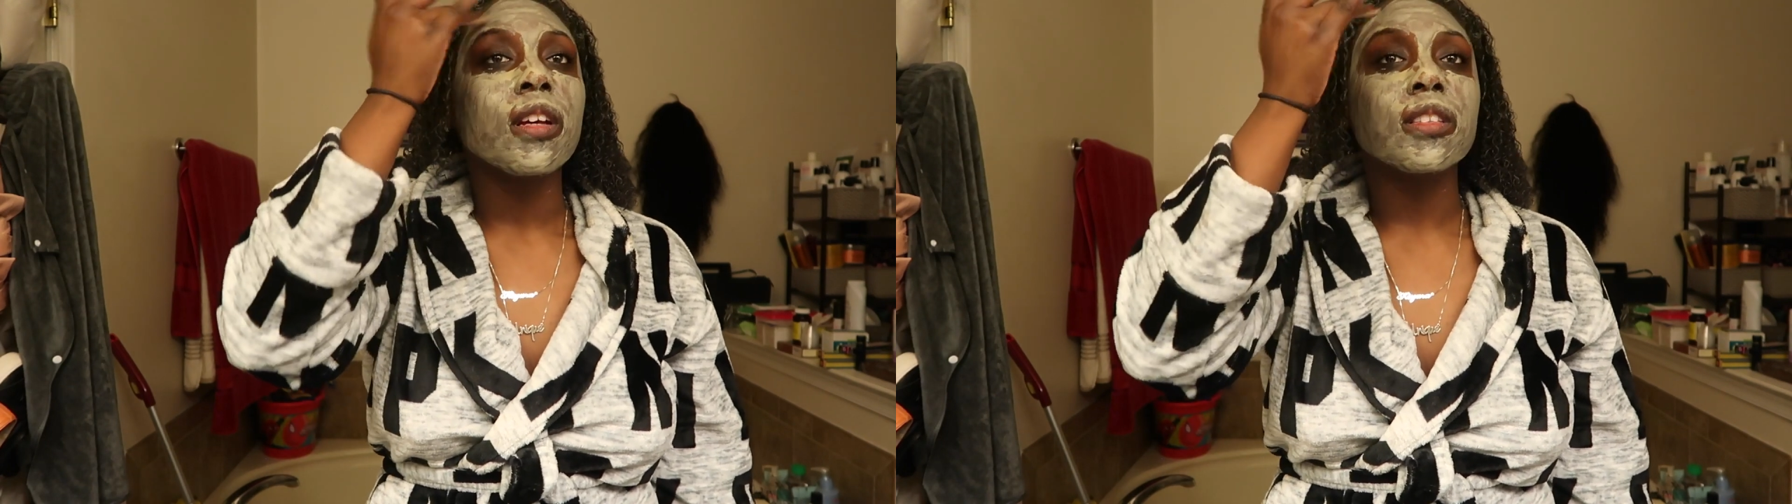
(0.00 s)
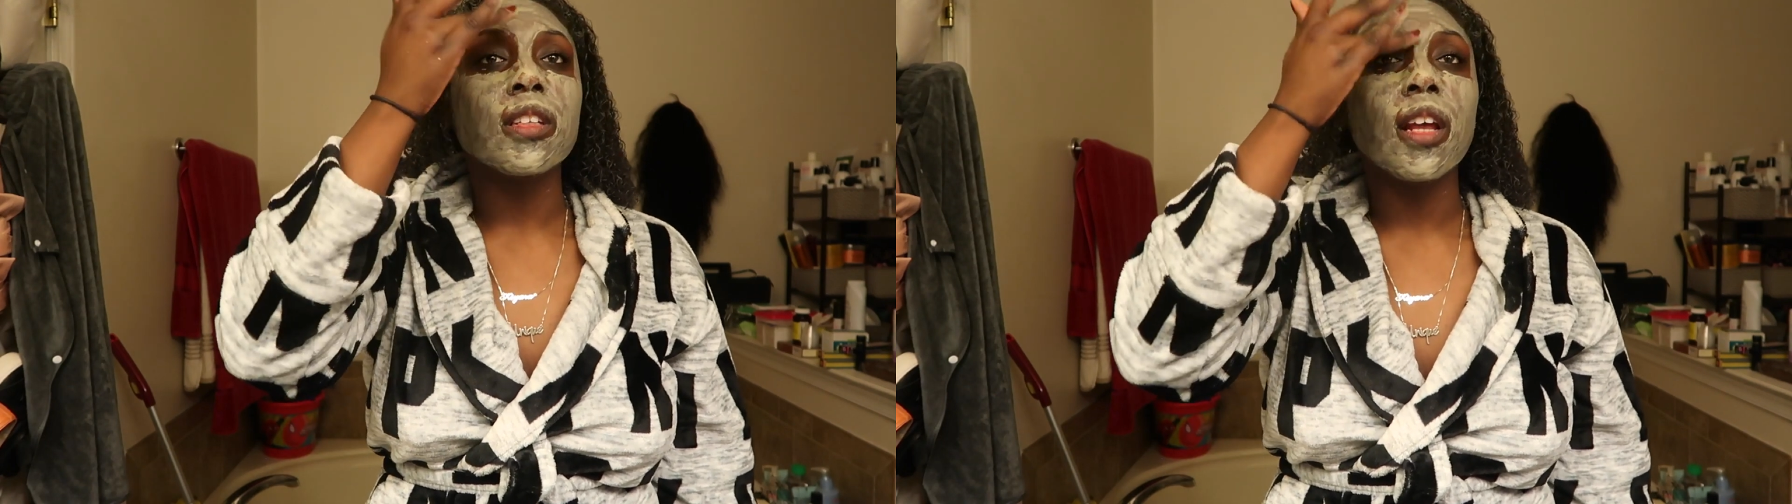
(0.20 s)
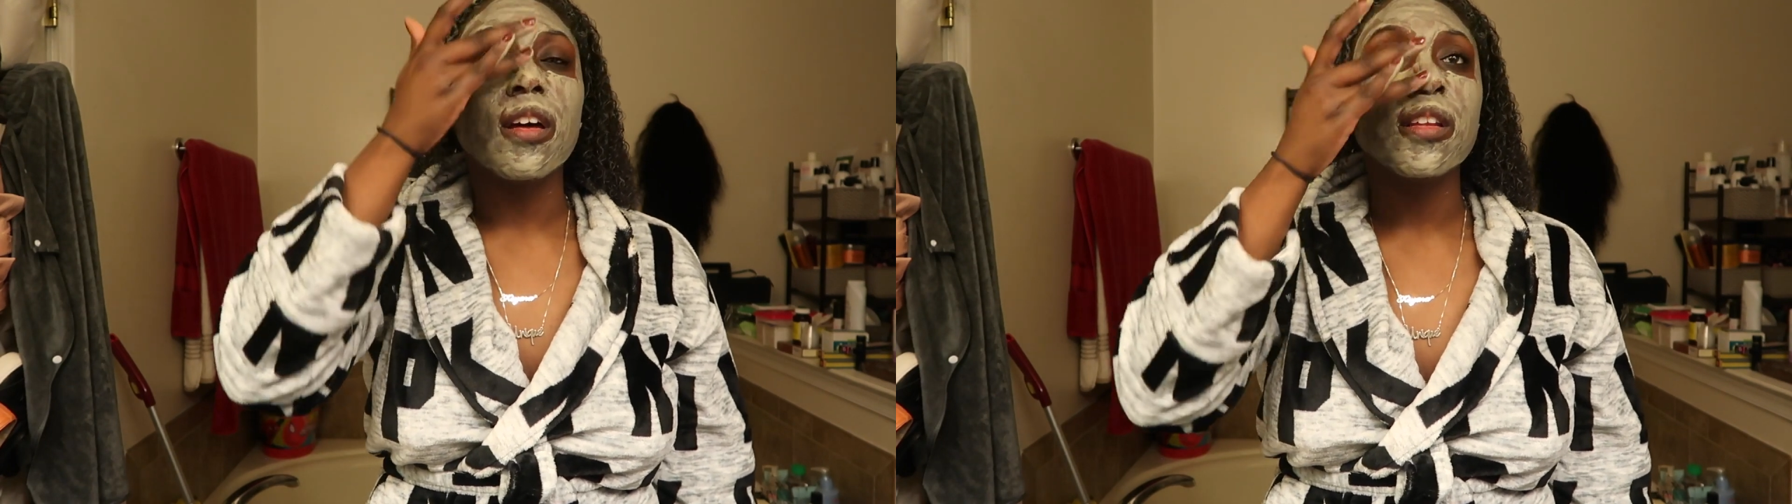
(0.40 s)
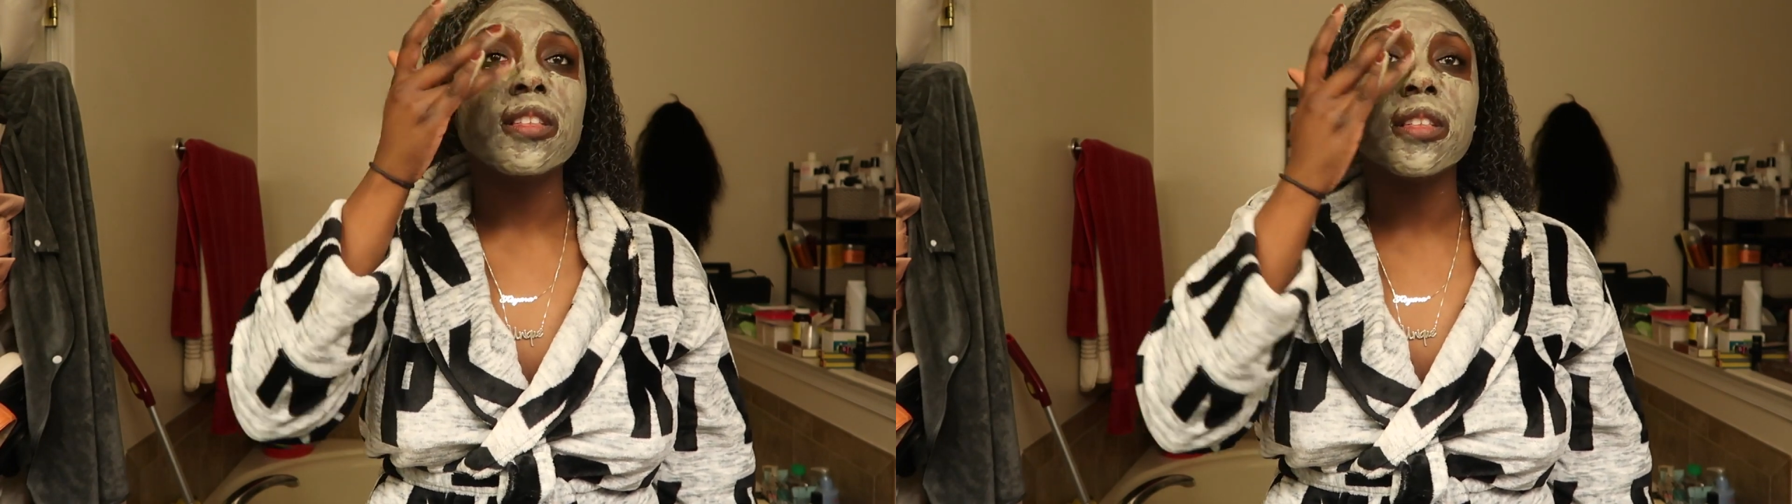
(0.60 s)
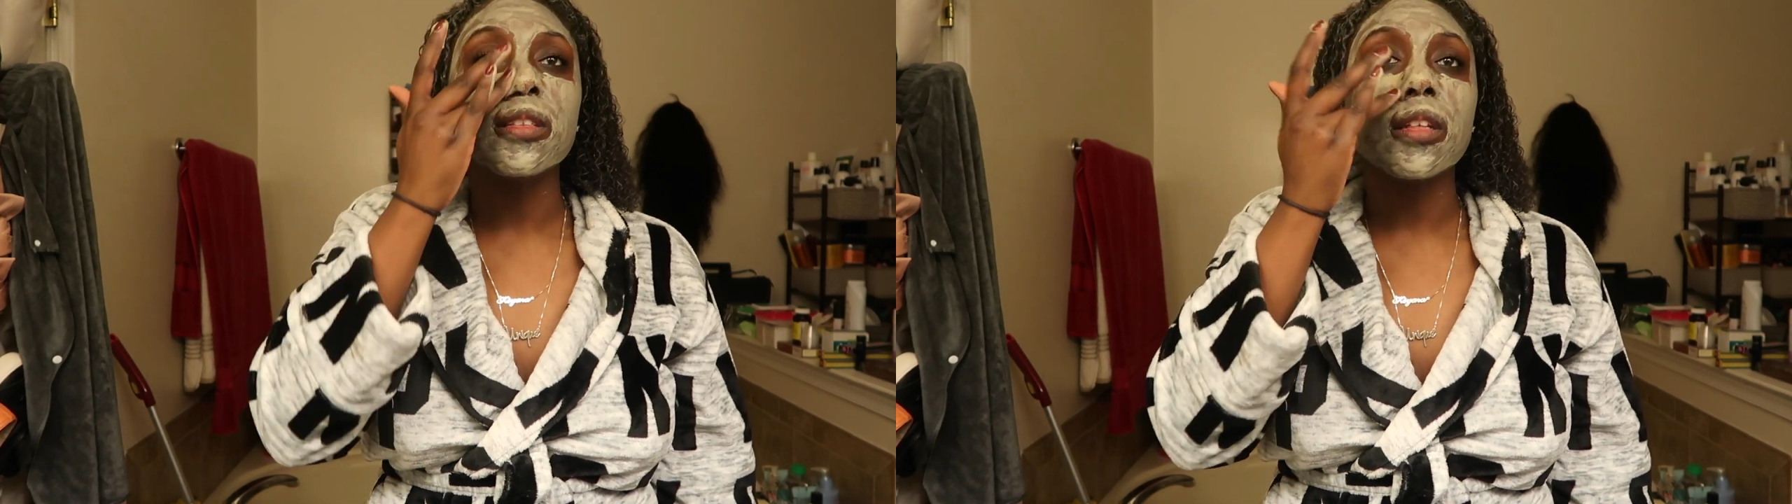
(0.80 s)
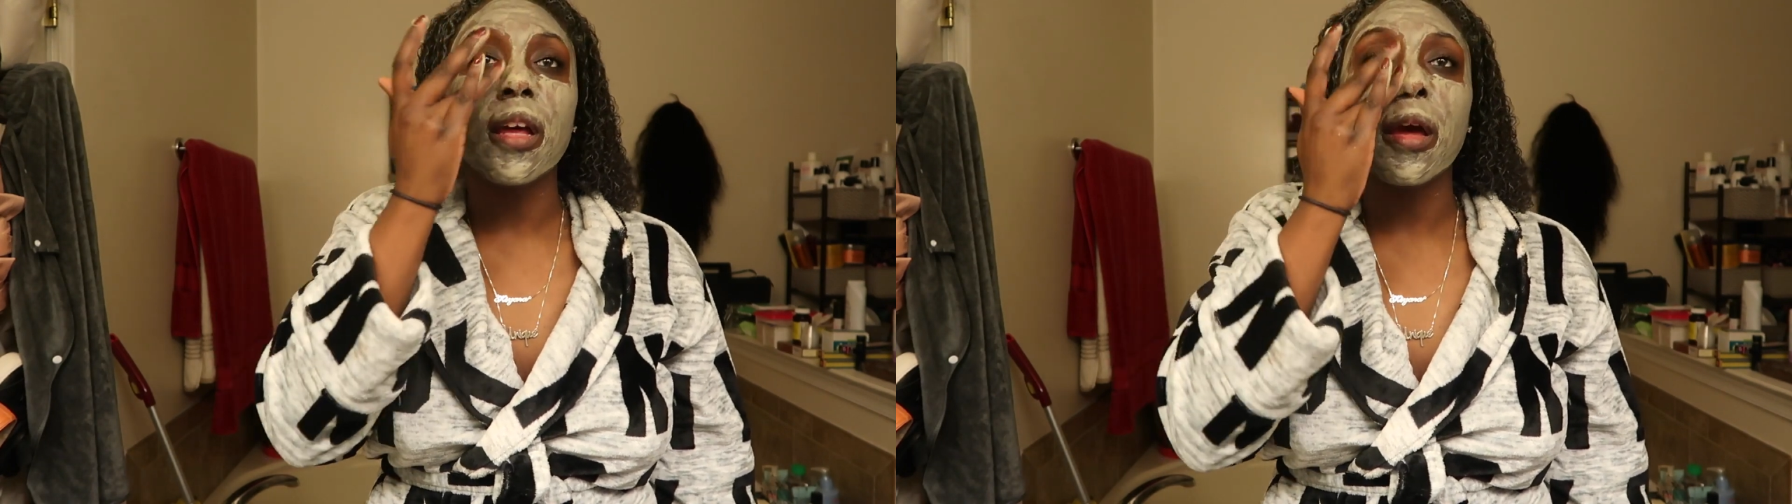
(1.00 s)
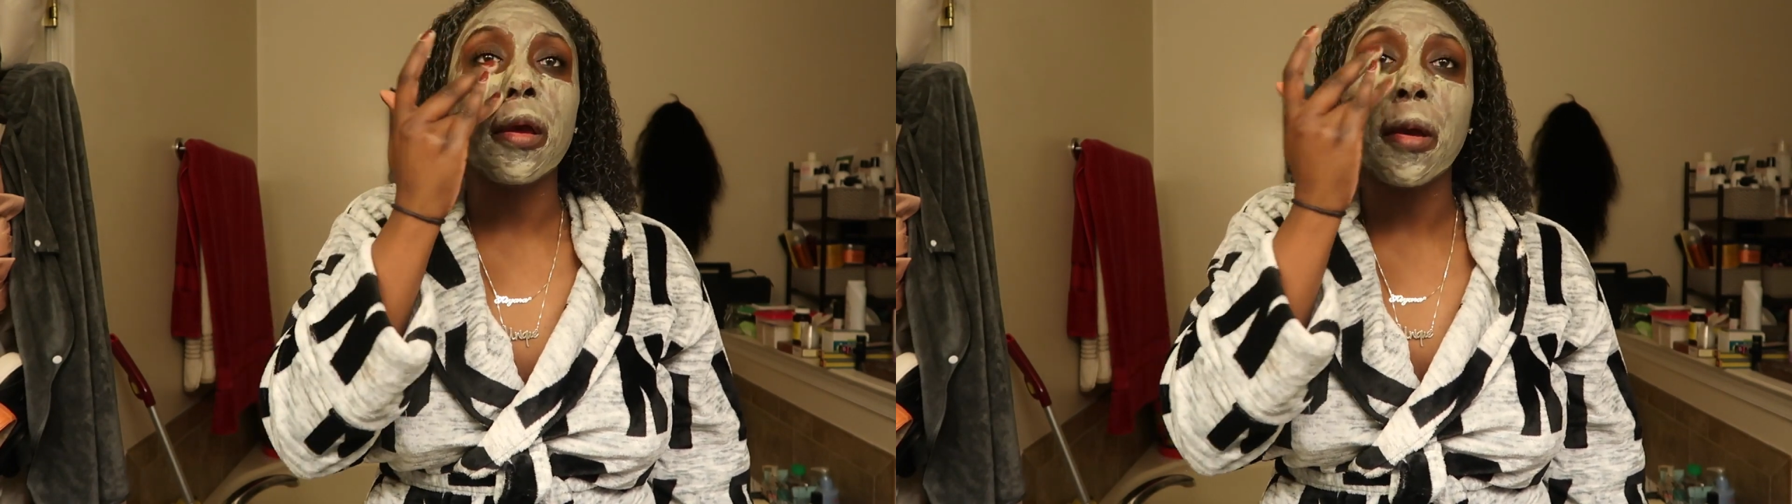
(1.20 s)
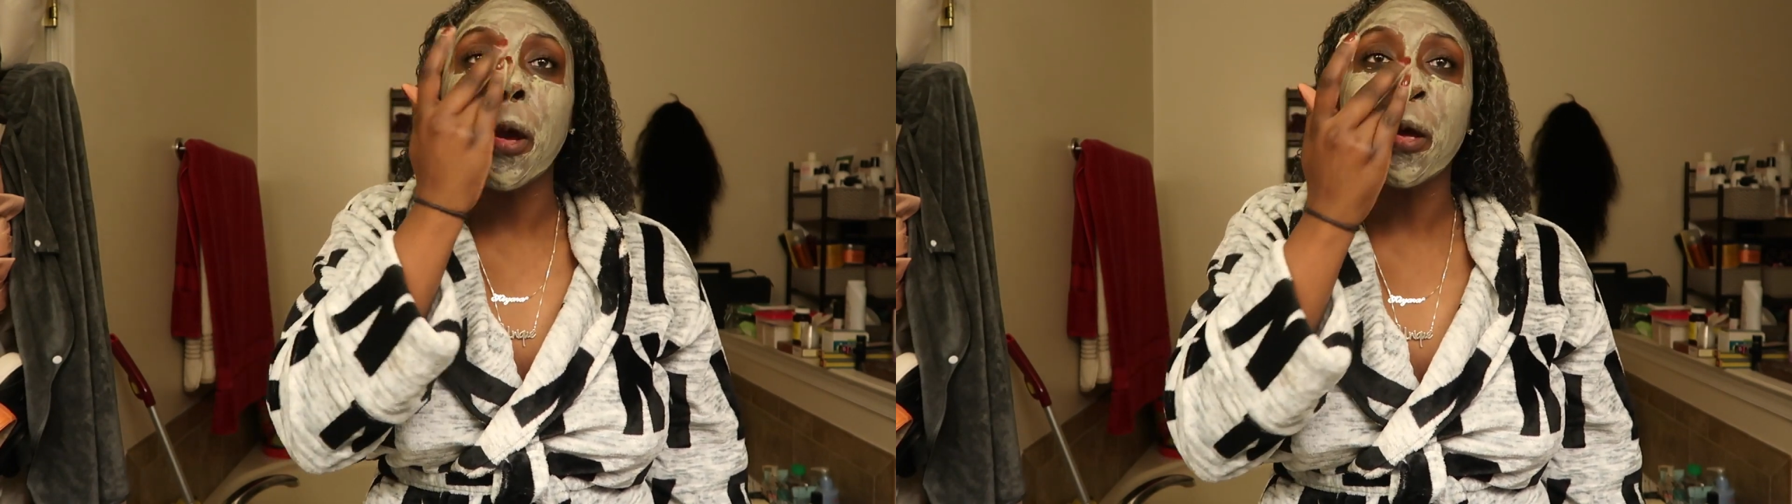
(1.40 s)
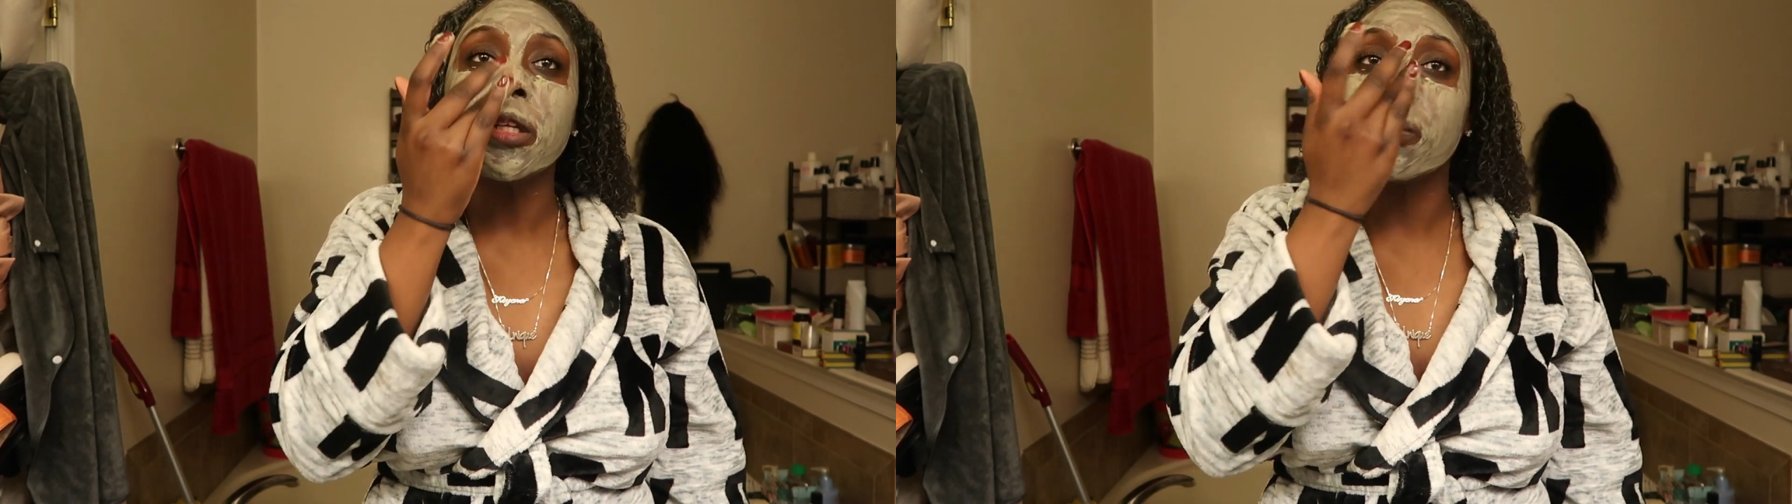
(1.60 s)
So now this is like